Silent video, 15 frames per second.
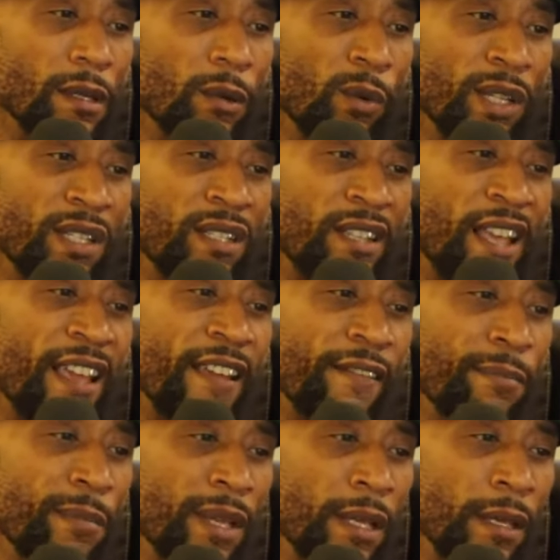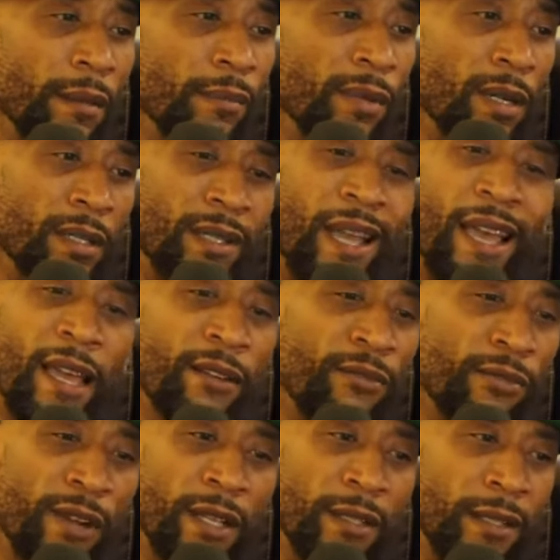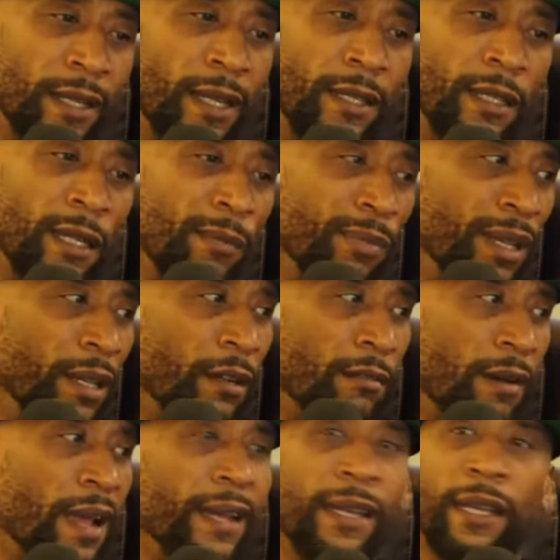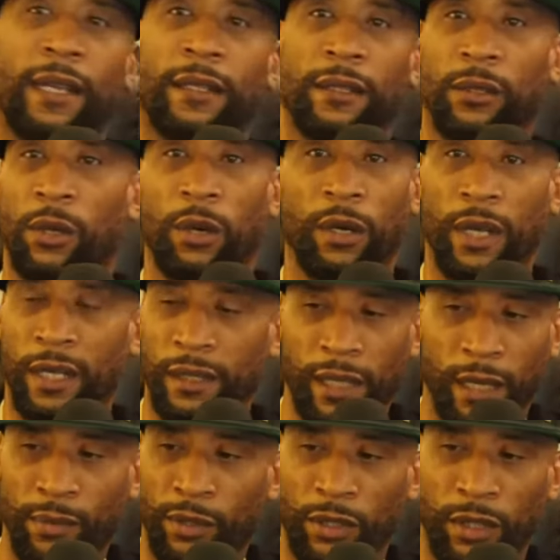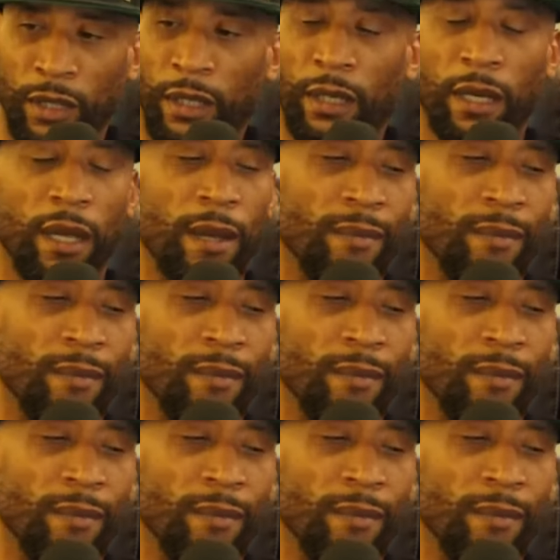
what saved me, because I had friends that ended up being crackheads and all that type of shit,